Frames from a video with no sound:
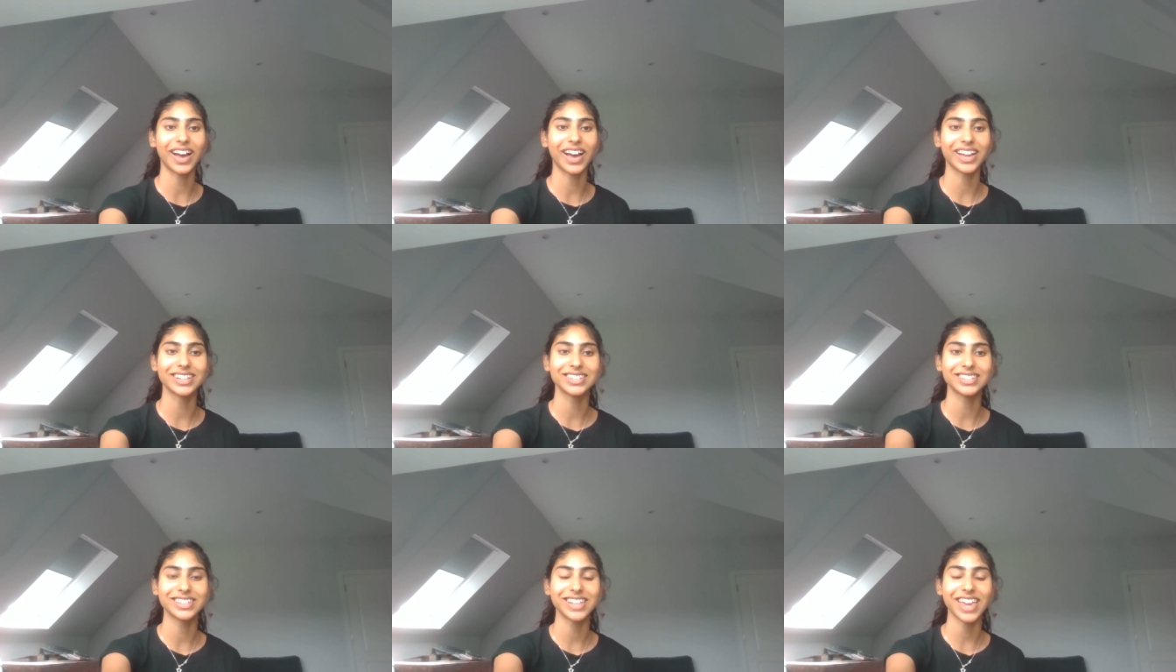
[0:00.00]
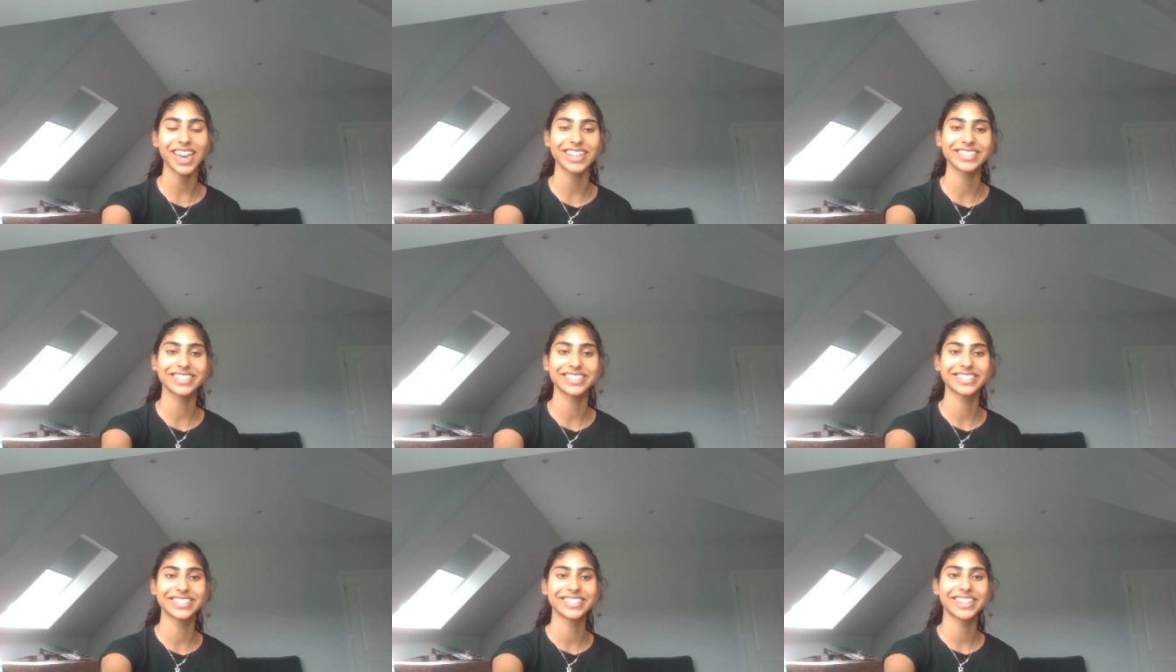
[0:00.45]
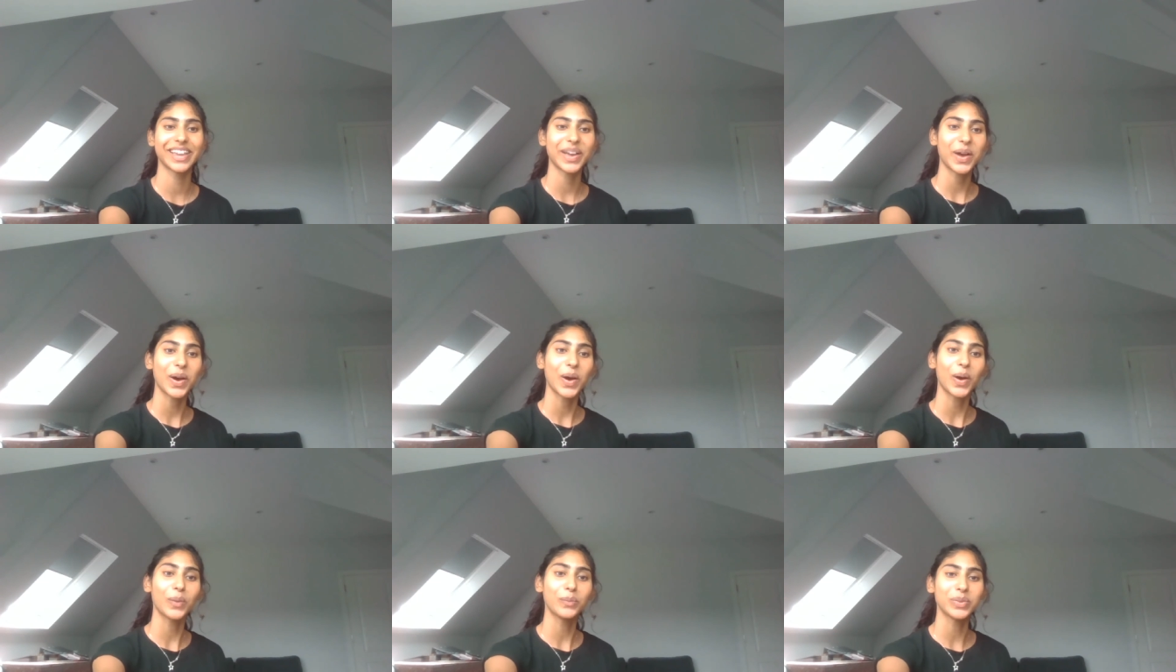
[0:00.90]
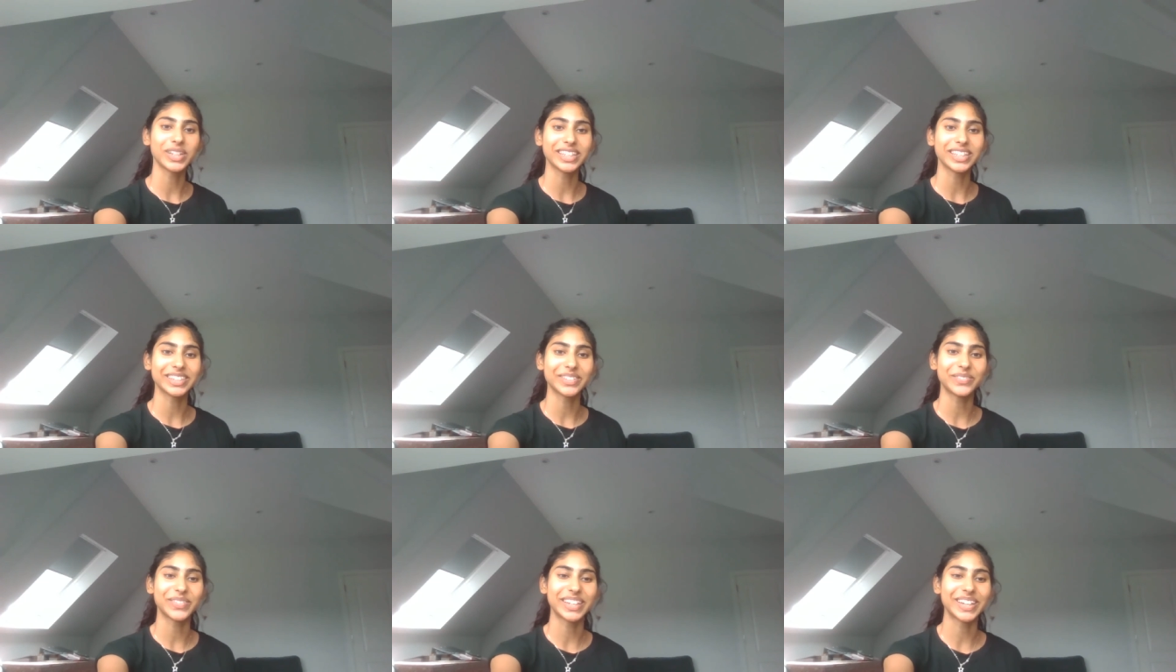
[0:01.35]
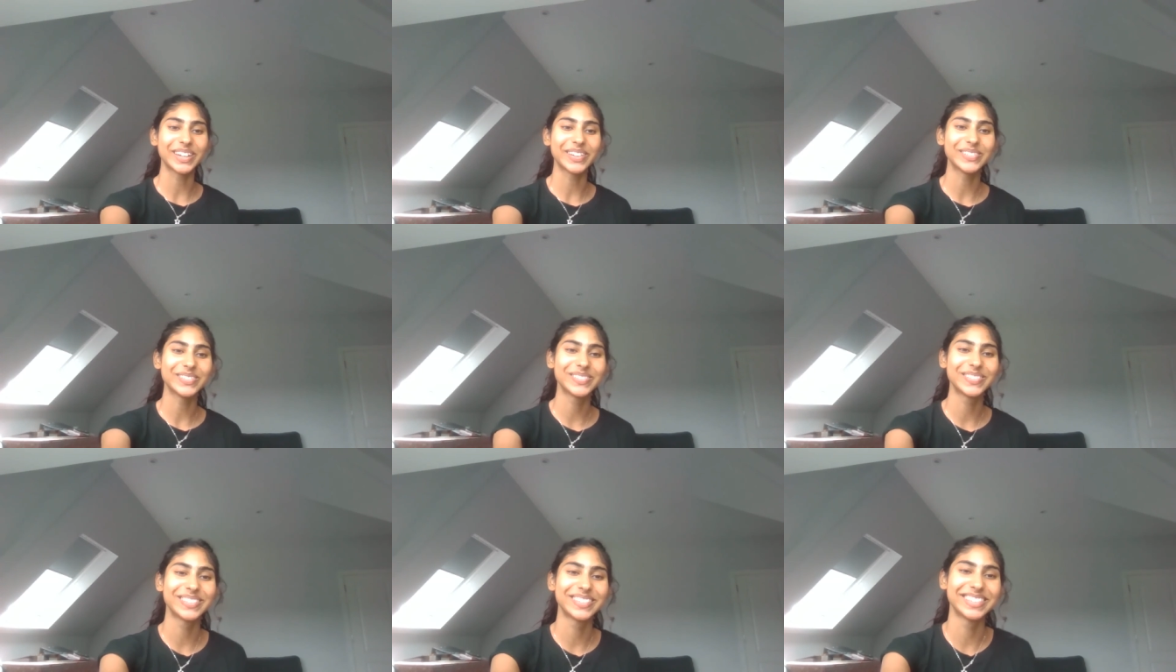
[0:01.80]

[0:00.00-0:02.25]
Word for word: And yeah, hope you liked the video.